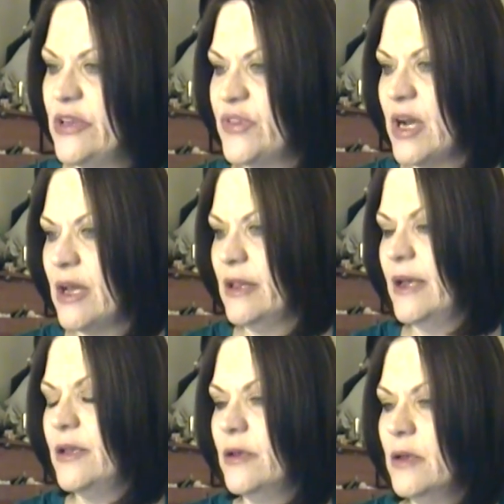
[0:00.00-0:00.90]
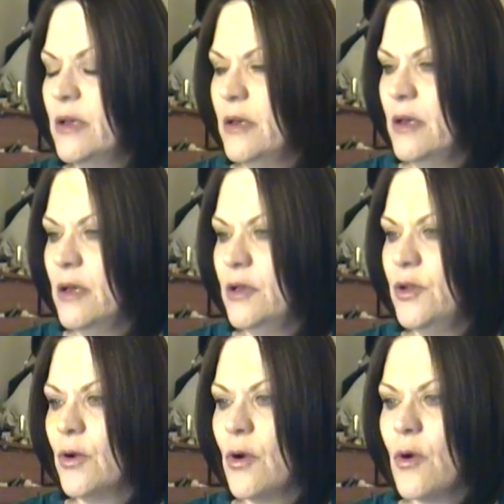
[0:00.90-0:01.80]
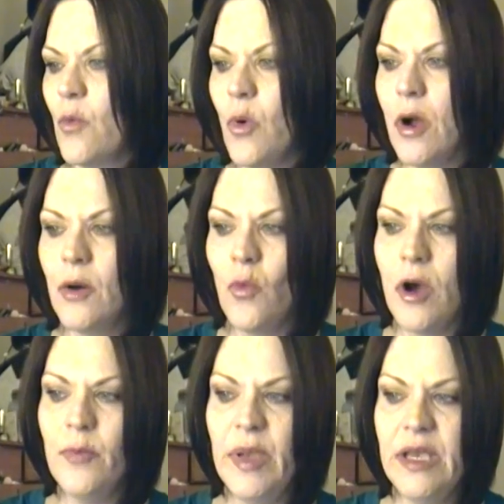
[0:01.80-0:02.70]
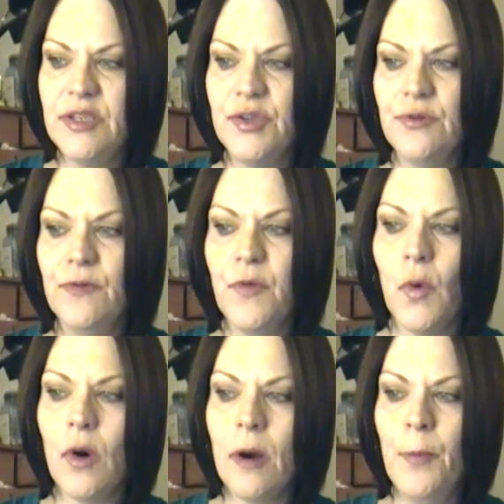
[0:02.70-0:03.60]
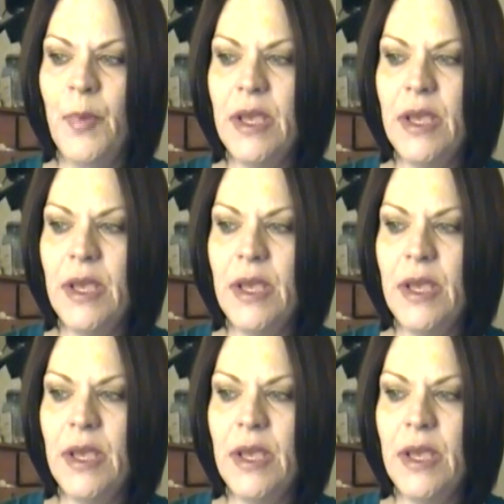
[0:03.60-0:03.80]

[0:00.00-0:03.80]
They've got like your 1B, 2, 4,